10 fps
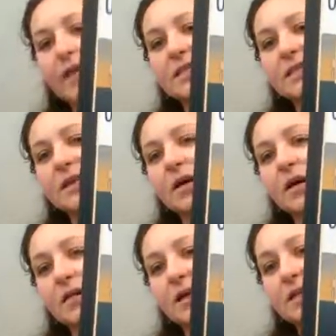It's
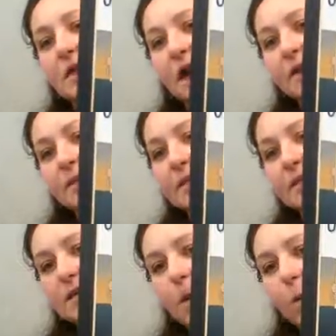called
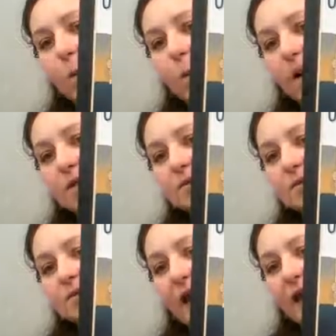Undocumented, A Worker's
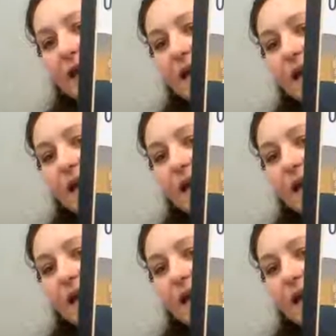Fight,